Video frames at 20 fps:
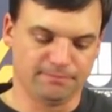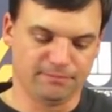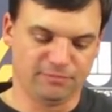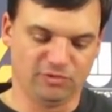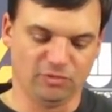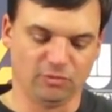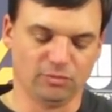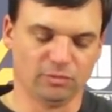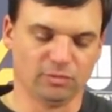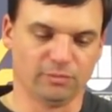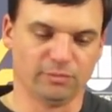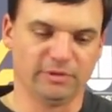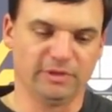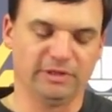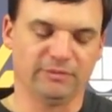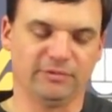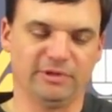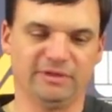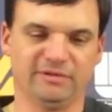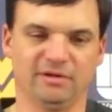So when
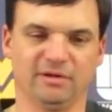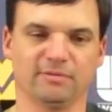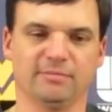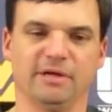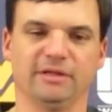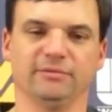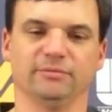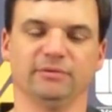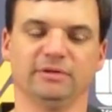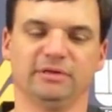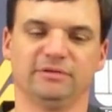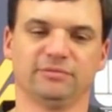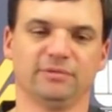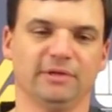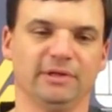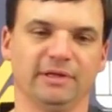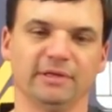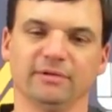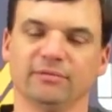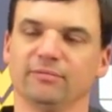I talk about it, it's
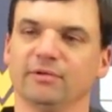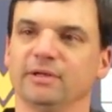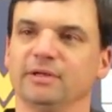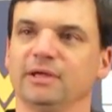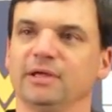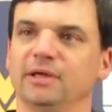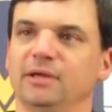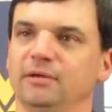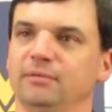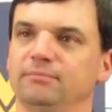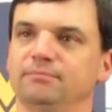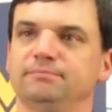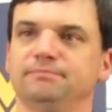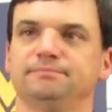really in the run game.